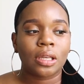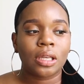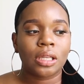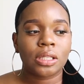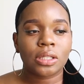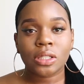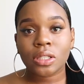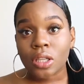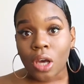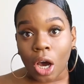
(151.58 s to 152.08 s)

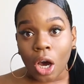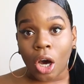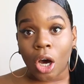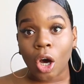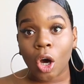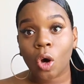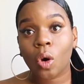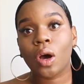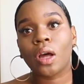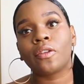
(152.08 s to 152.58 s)

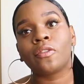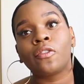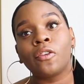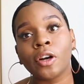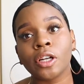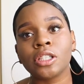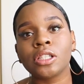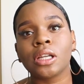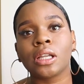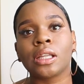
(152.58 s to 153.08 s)
So
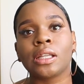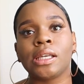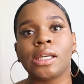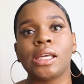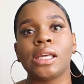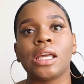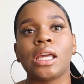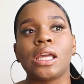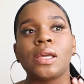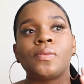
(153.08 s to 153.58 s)

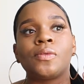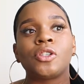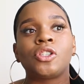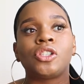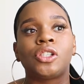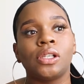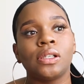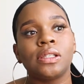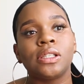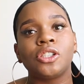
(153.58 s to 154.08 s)
unfortunately it was
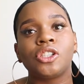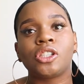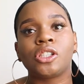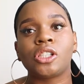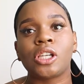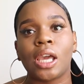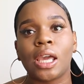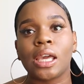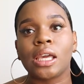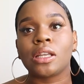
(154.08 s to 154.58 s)
just a
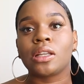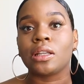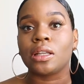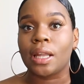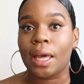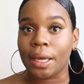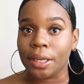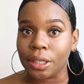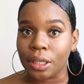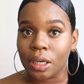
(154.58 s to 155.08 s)
shade
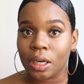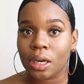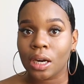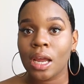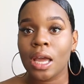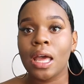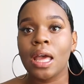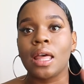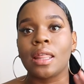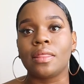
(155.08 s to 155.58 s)
lighter
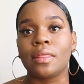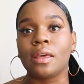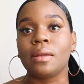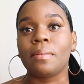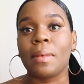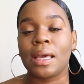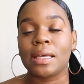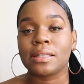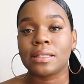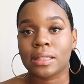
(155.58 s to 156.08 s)

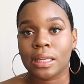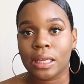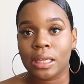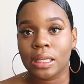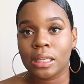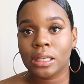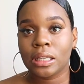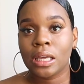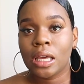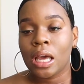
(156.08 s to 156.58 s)
than my
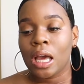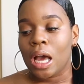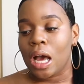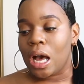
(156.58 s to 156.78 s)
skin,